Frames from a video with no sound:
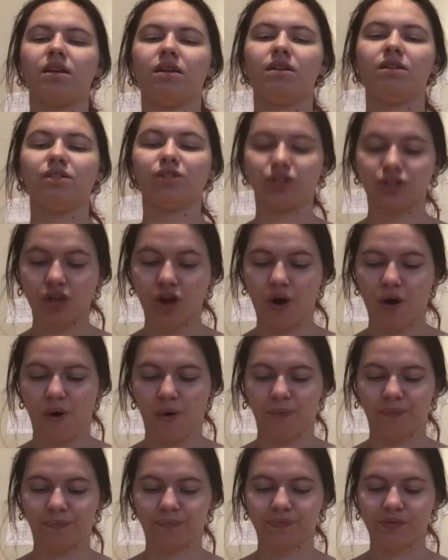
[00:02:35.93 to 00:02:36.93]

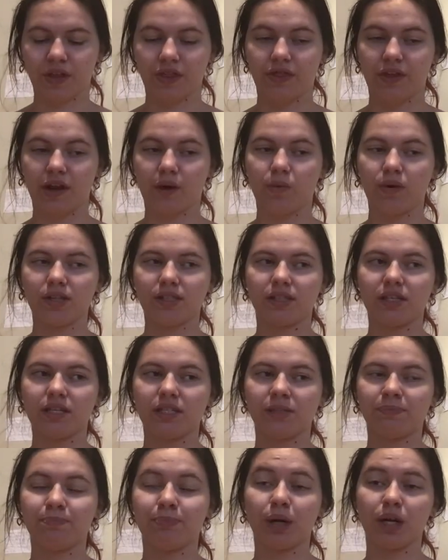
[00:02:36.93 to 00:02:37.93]
So there was
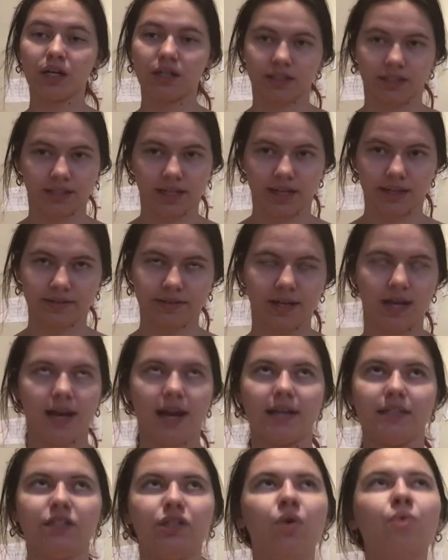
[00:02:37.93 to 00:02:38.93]
this person, and
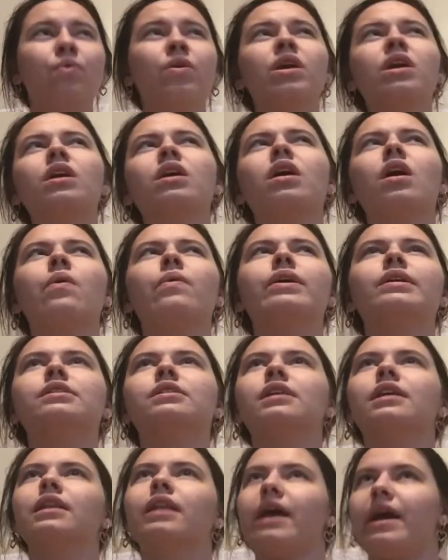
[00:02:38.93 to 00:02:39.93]
I don't want to go
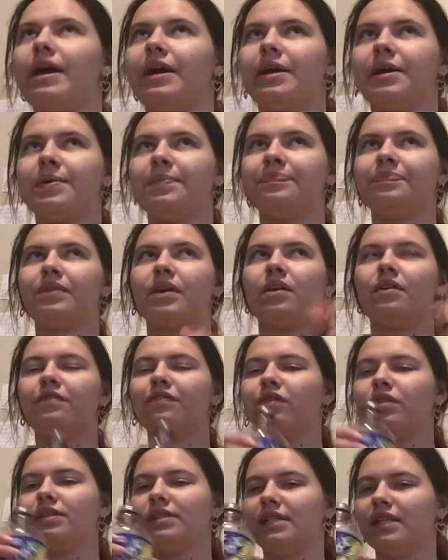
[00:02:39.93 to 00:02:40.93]
into, like,
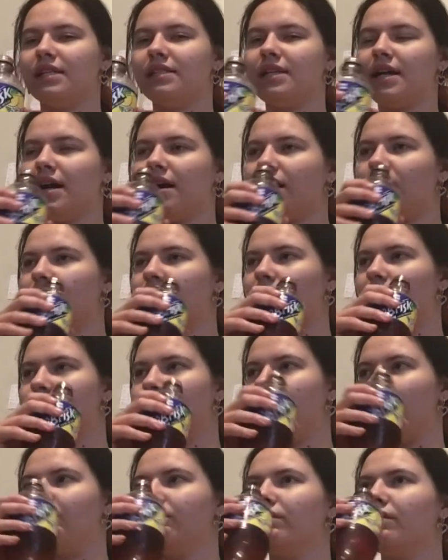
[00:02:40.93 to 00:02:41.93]
full detail
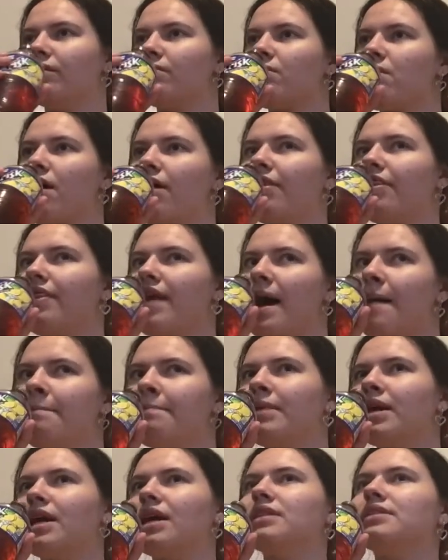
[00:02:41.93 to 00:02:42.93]
about them
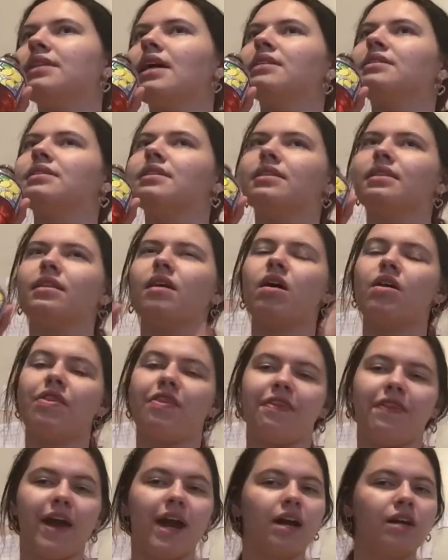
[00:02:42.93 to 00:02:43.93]
because that's
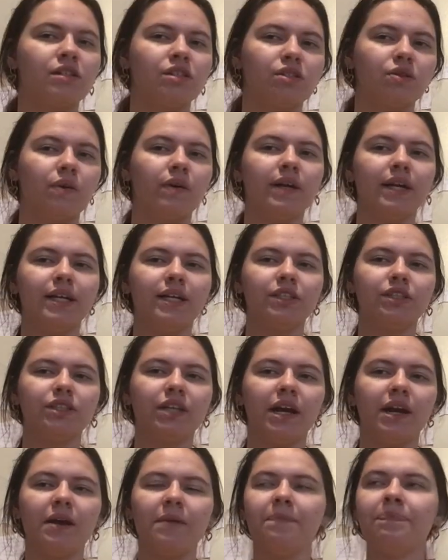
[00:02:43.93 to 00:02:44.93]
their story to
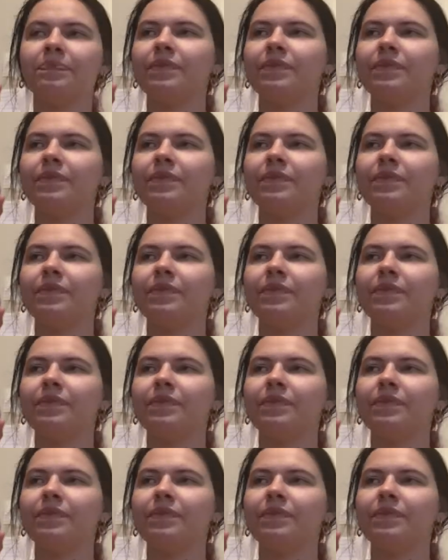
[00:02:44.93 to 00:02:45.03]
share.